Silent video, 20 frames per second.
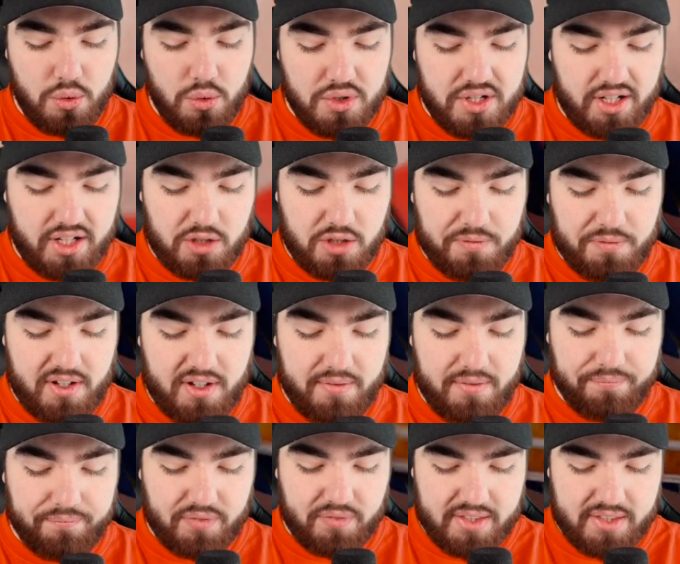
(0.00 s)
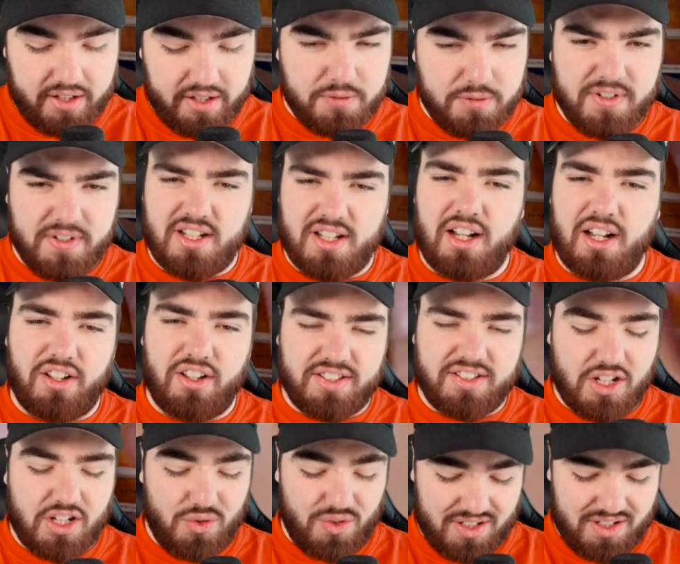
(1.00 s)
Diggersby. Diggersby's in a lot of
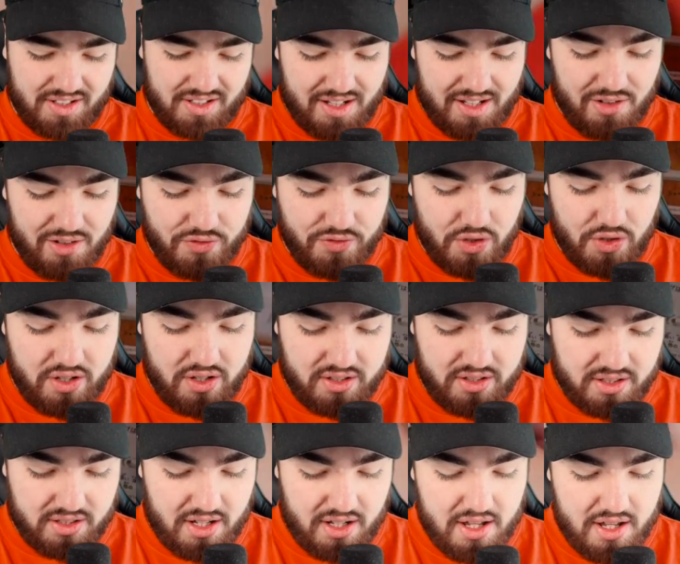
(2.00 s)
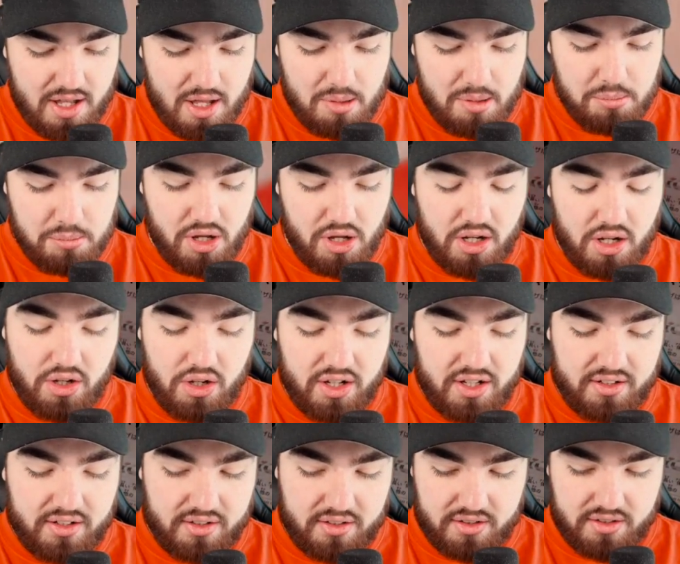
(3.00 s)
sets recently. Furret,
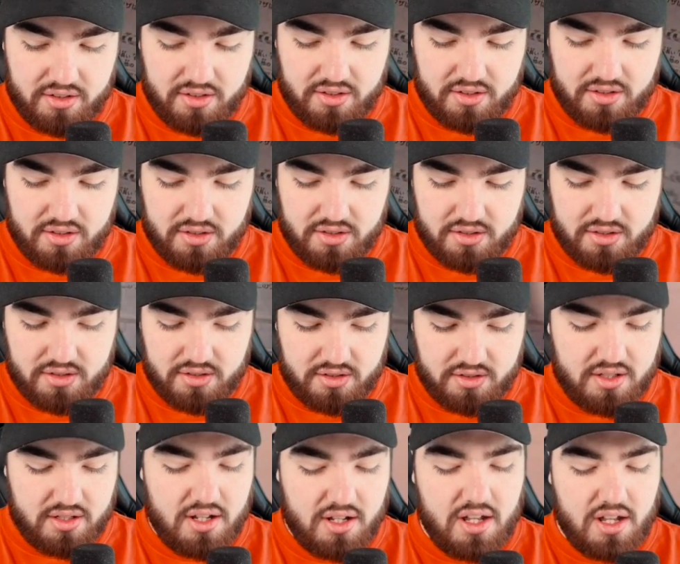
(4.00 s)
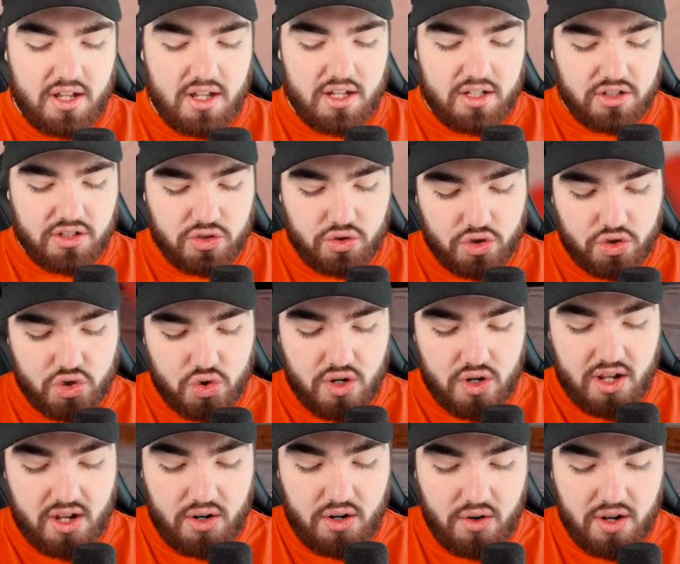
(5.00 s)
Purloin,
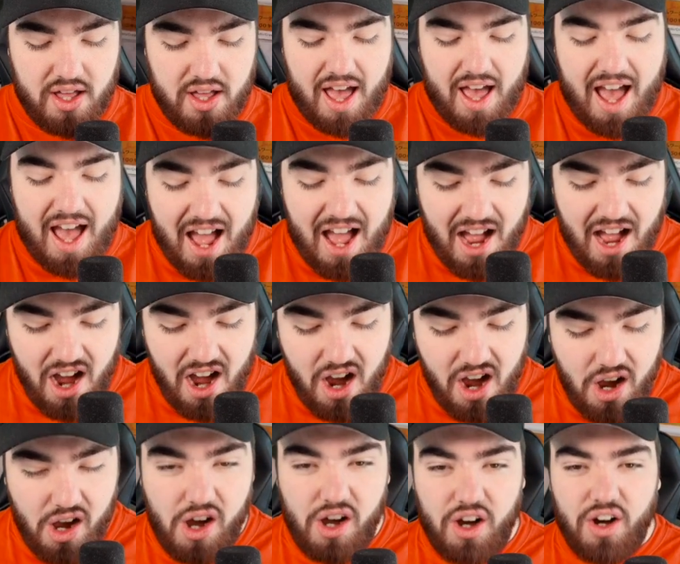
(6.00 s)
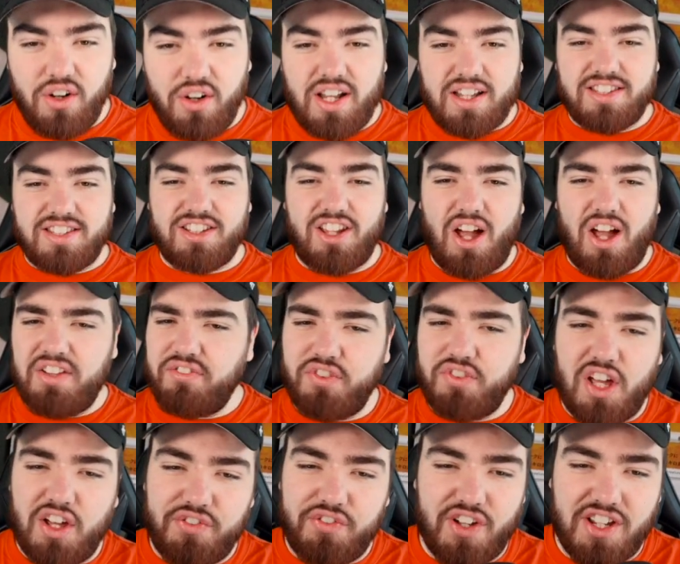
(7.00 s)
Dugtrio. Ow! Let's go. At
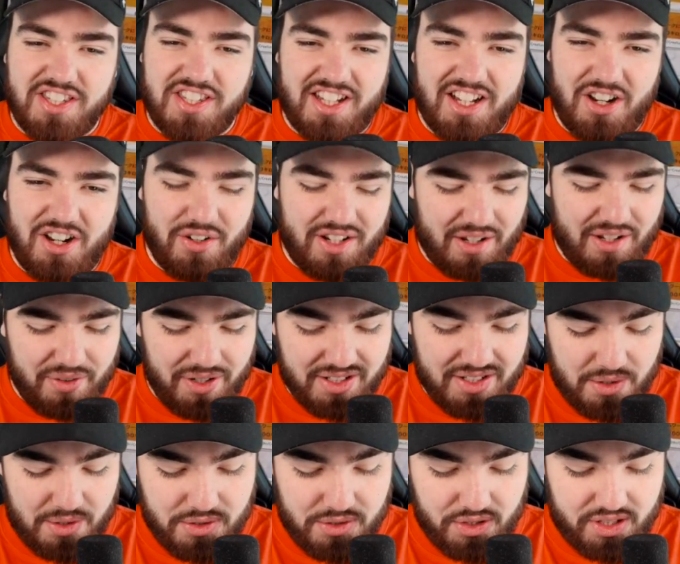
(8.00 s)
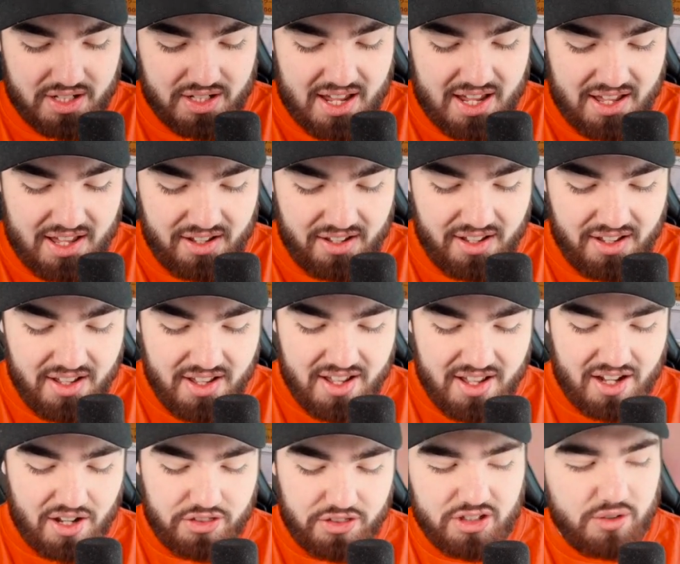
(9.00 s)
first I didn't know what that was. I was looking here.
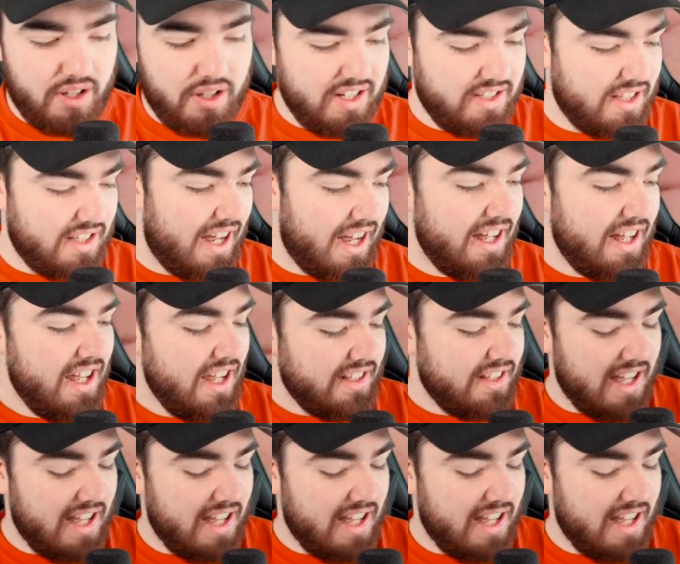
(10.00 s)
I thought, what is that?